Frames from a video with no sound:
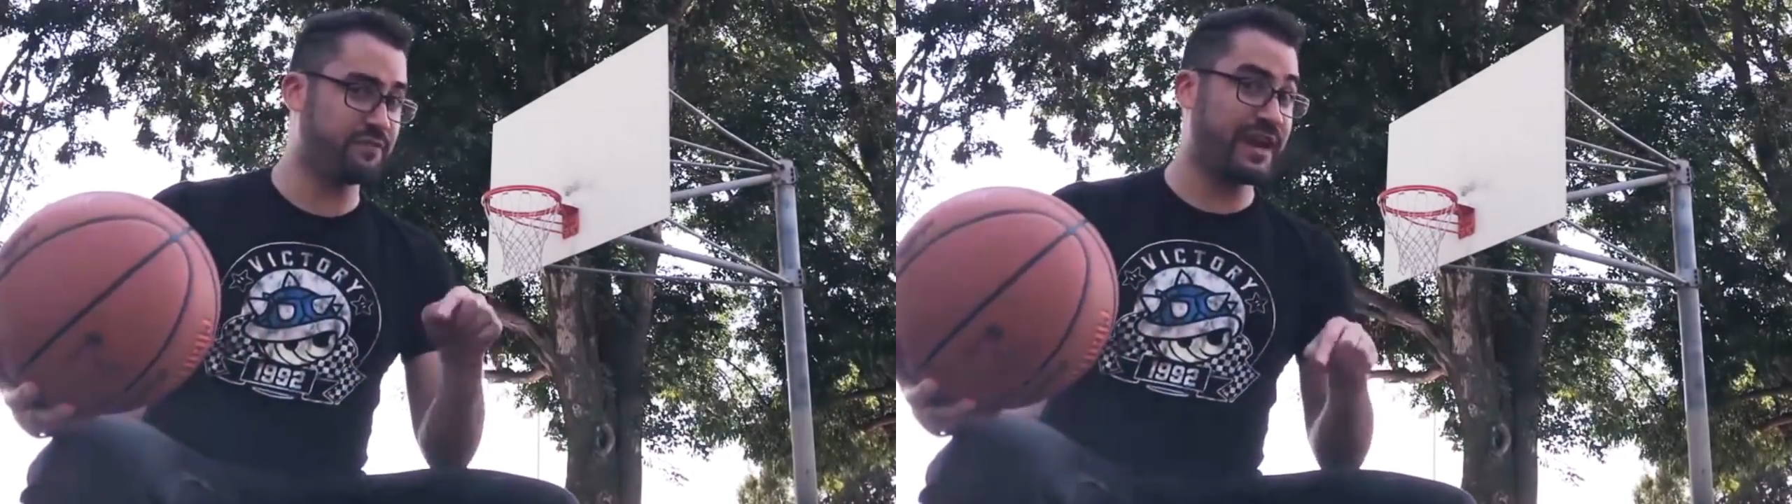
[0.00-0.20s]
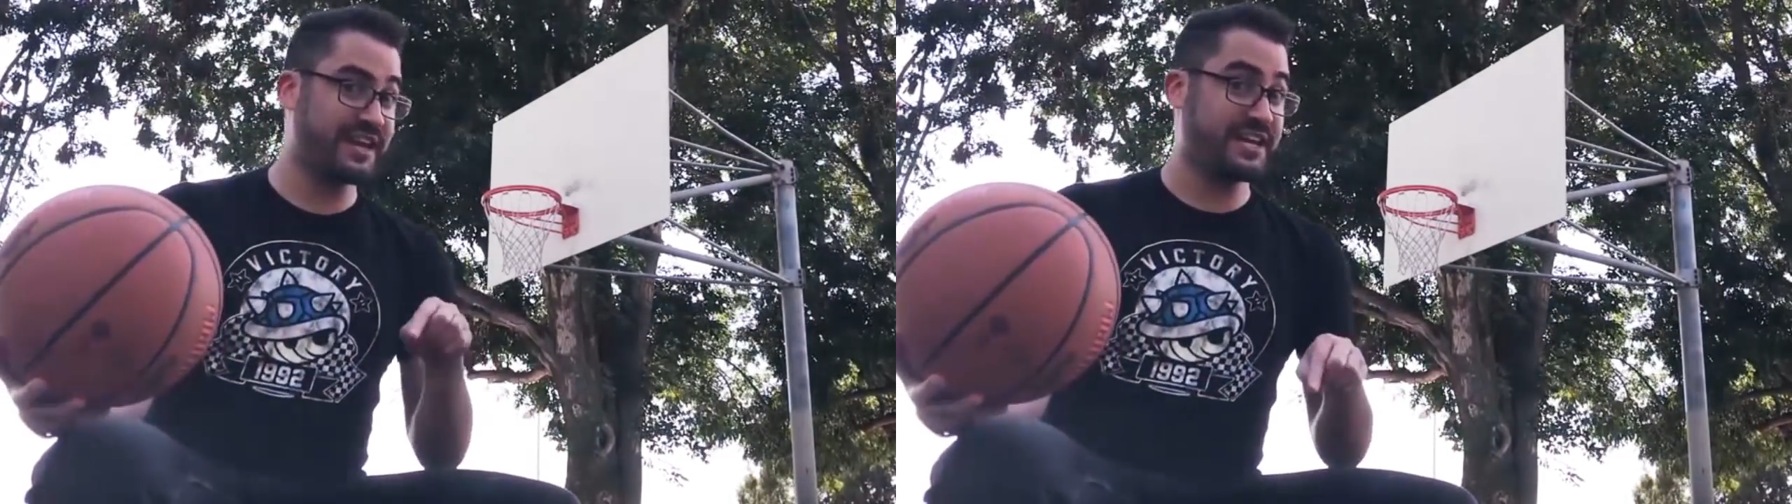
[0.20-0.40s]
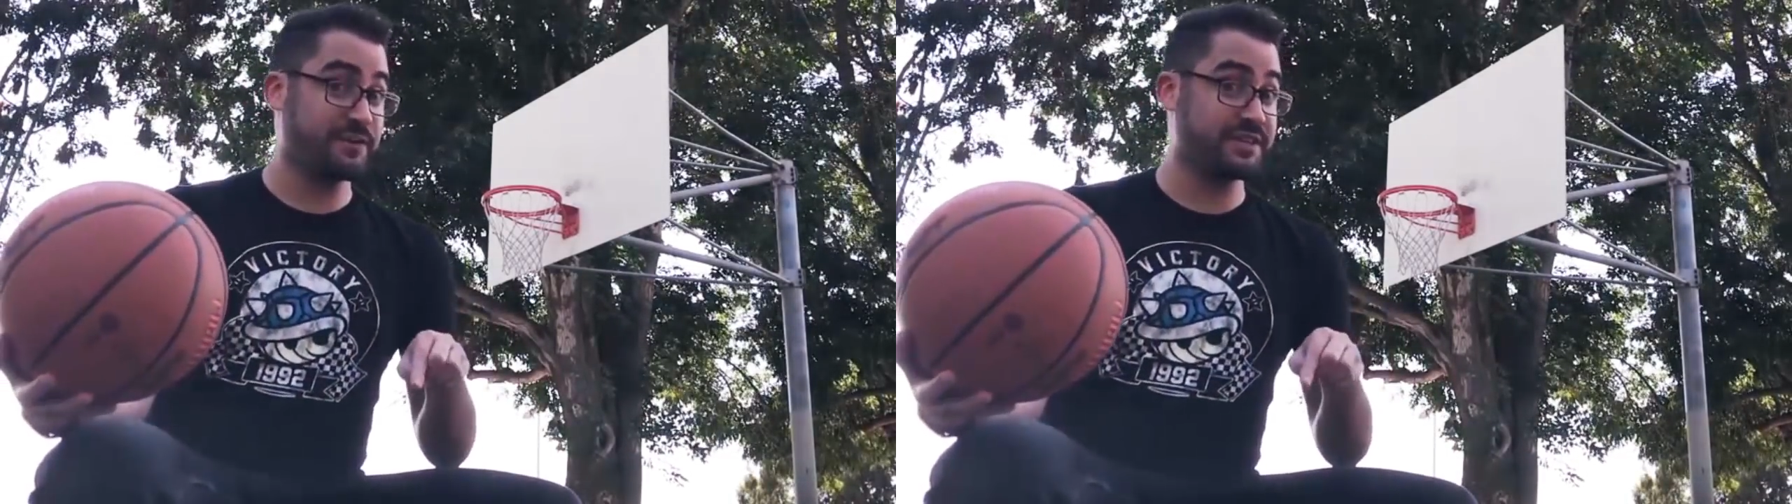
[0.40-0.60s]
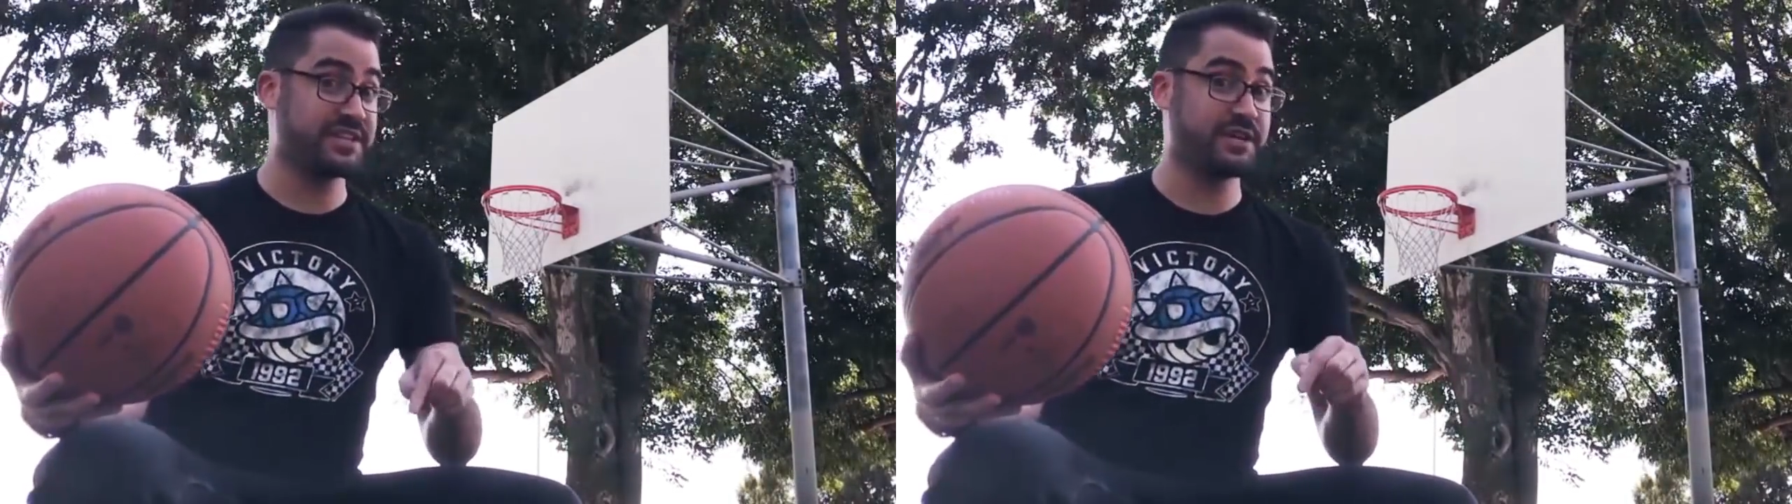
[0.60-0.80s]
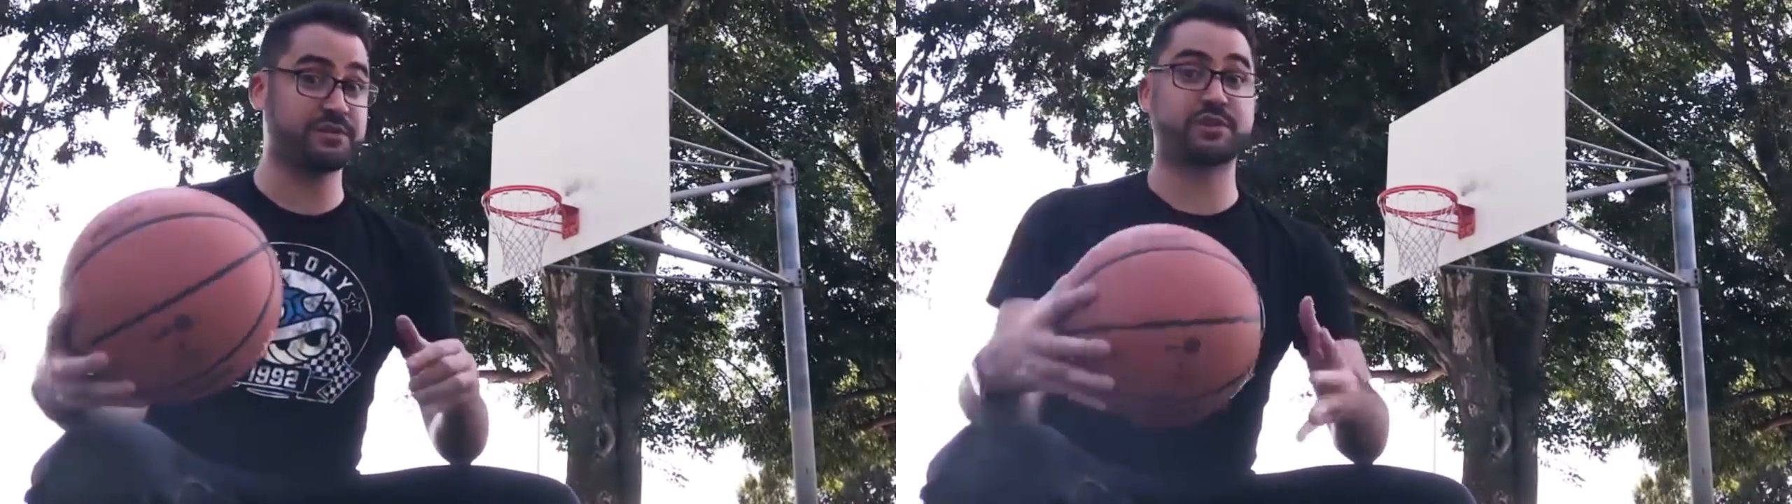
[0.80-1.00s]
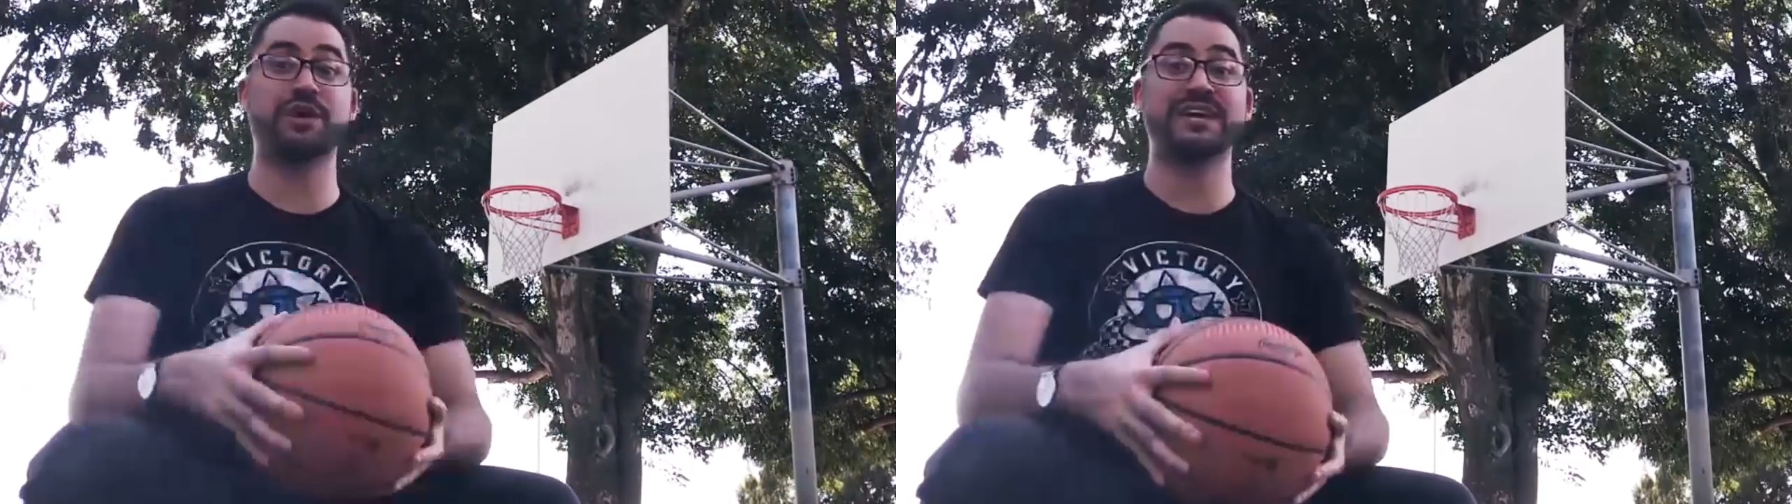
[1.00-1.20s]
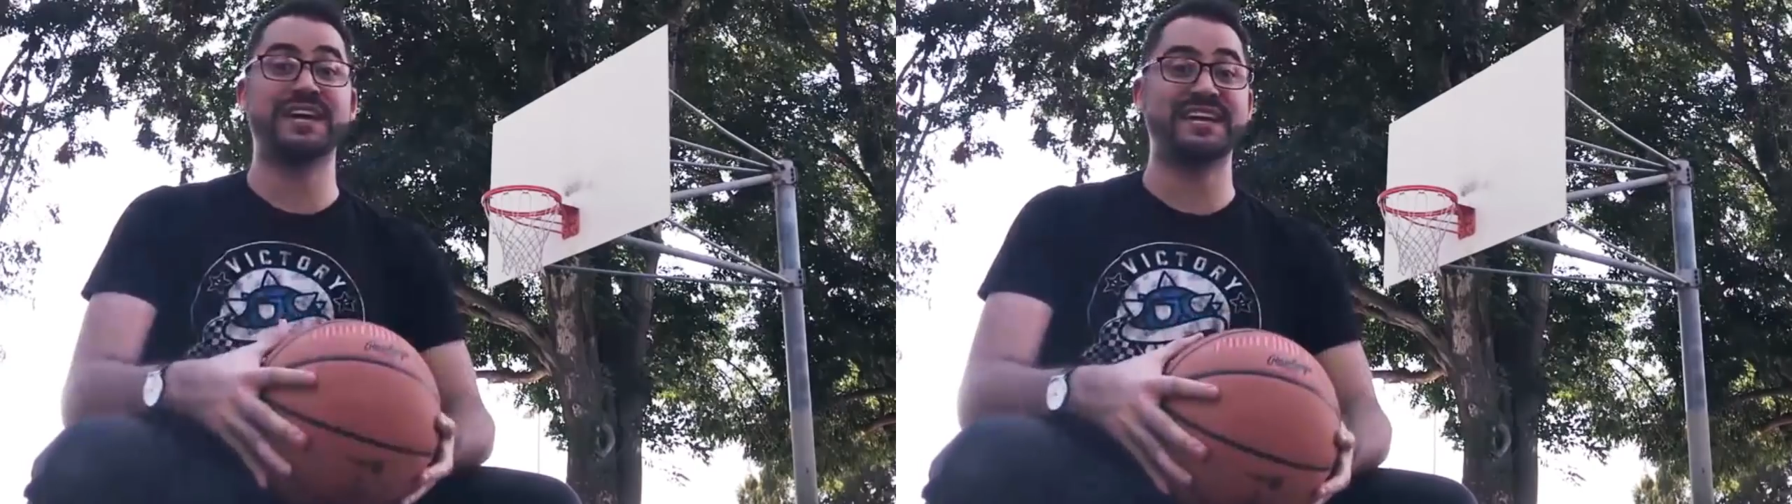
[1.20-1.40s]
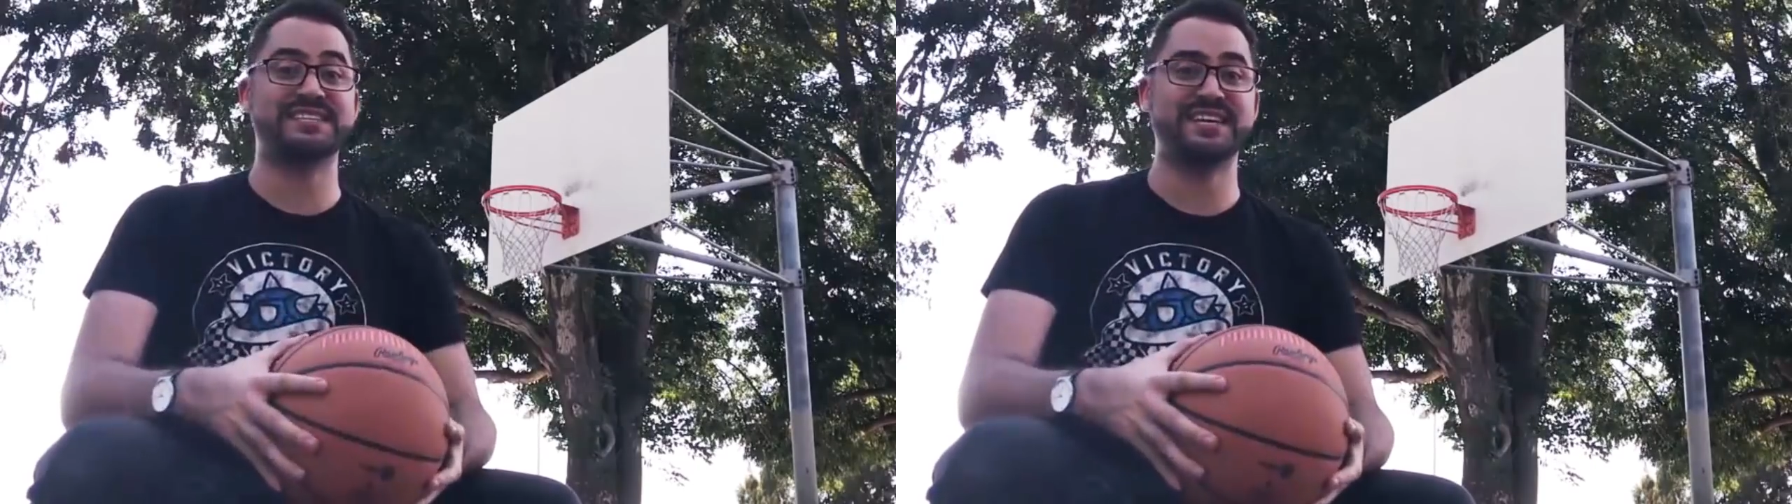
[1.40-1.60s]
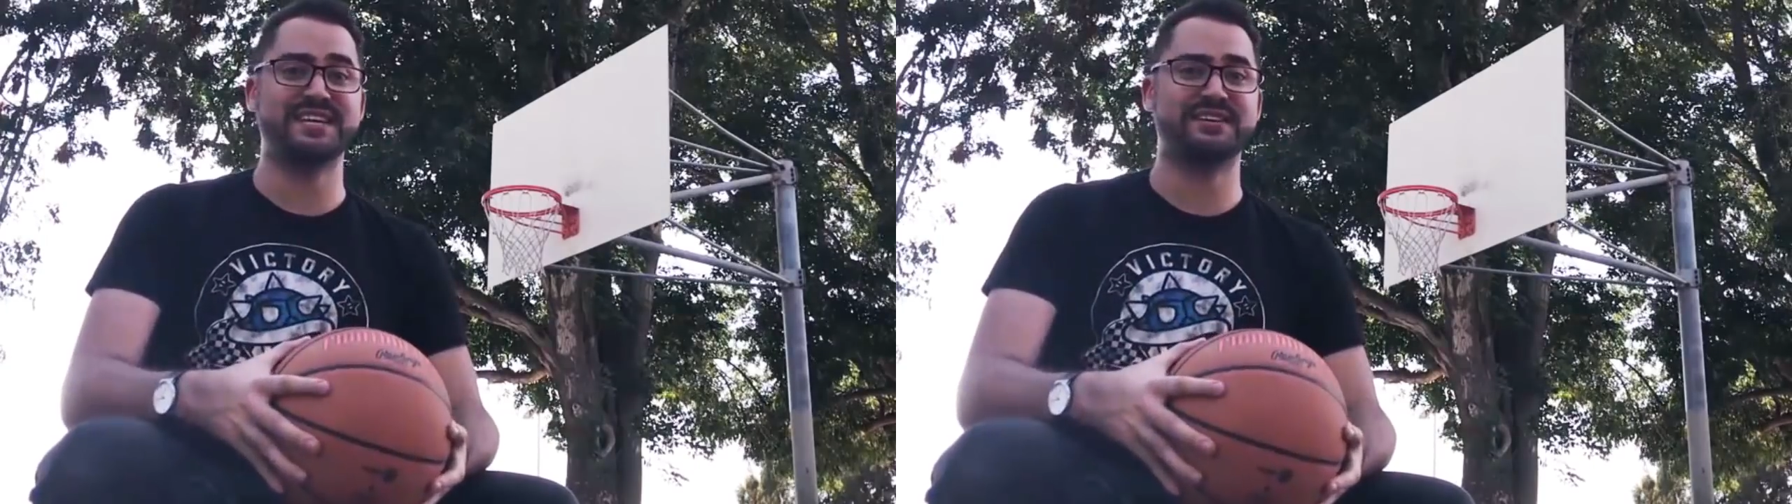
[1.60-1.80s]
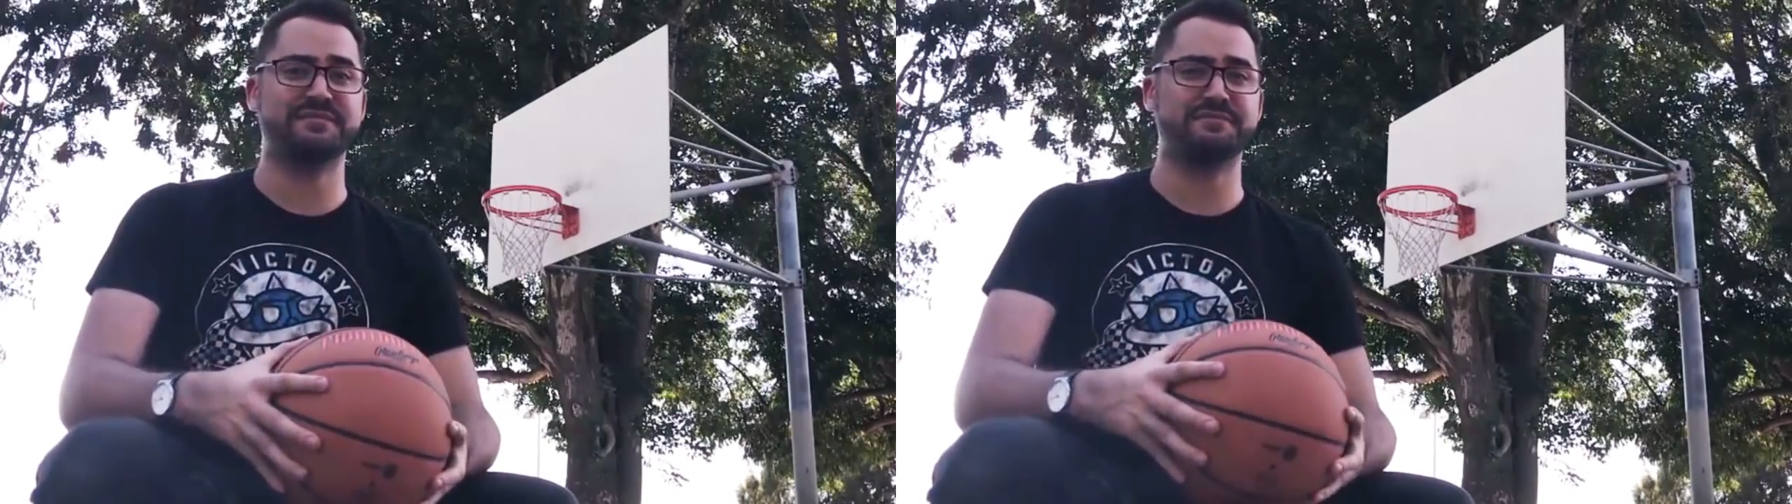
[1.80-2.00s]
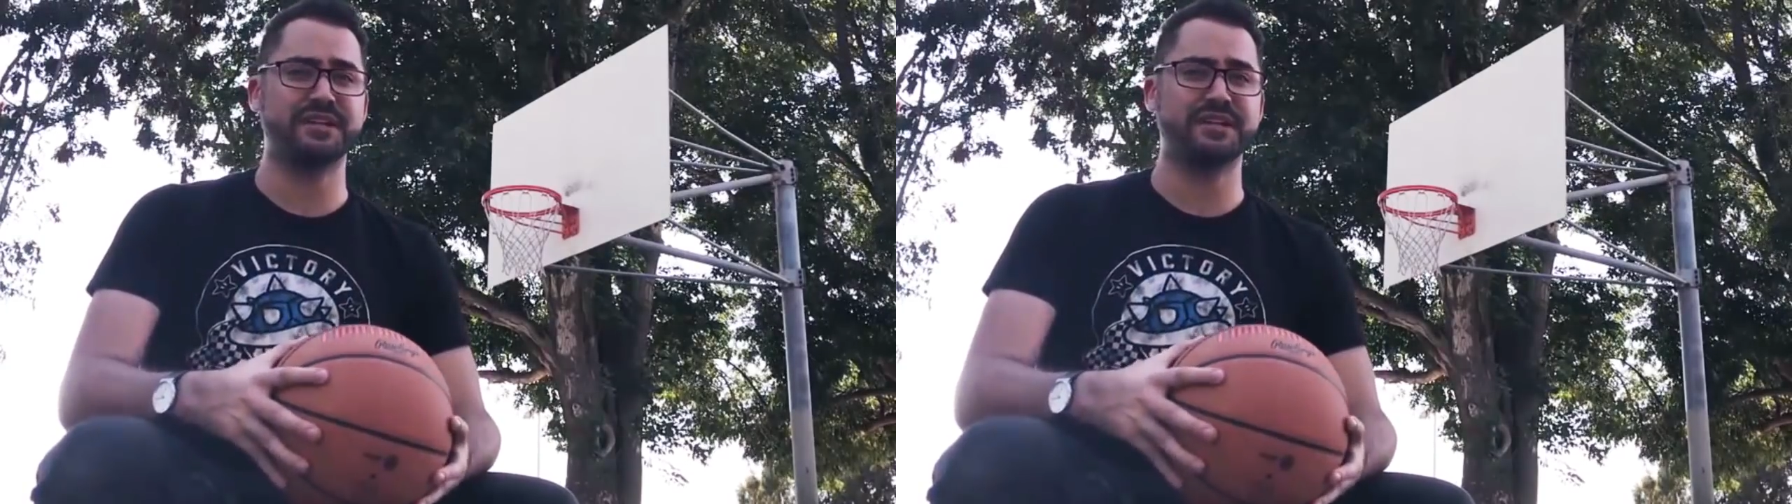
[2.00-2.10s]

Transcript: right here in the year 2018